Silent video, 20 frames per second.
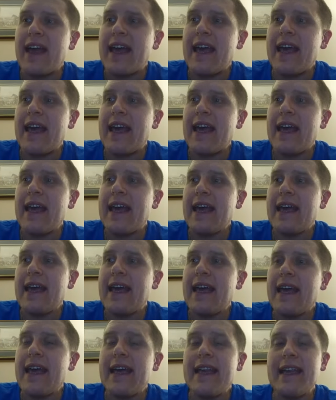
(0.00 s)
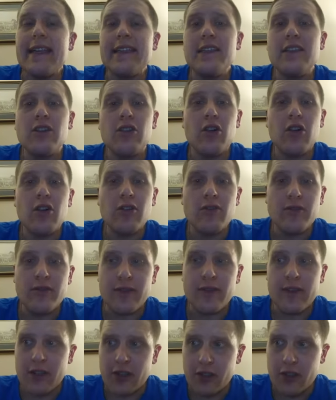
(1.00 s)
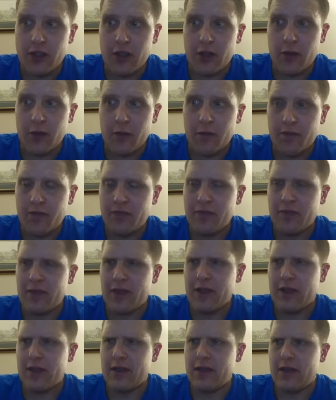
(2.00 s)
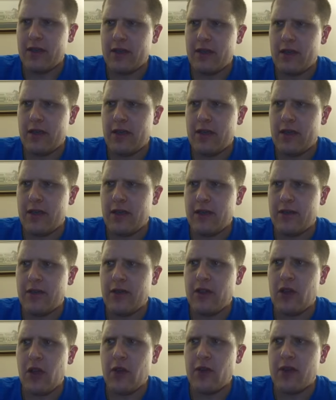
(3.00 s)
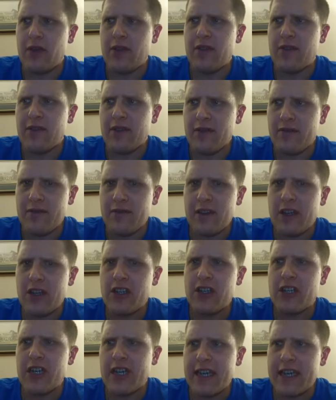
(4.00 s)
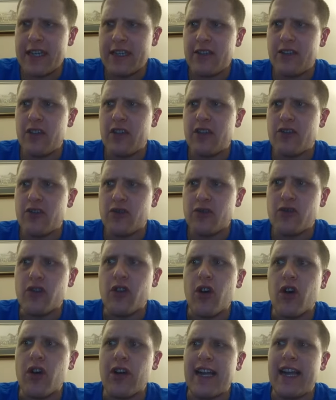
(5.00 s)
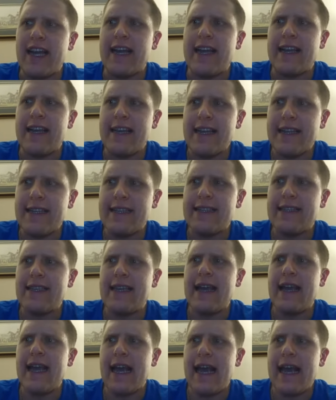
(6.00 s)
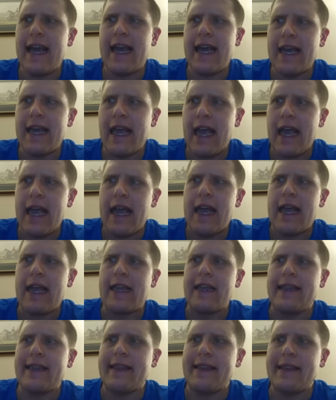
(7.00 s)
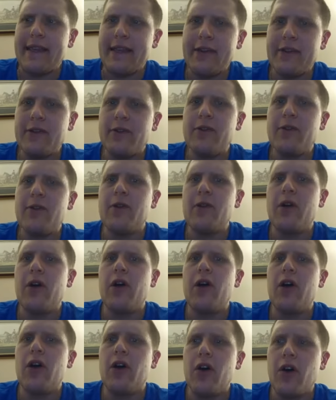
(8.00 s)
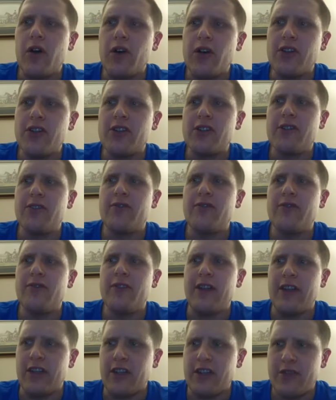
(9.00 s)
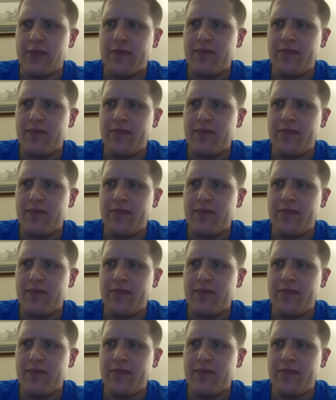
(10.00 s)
it is a long finish though. The finish is strong. It is a little harsh finish.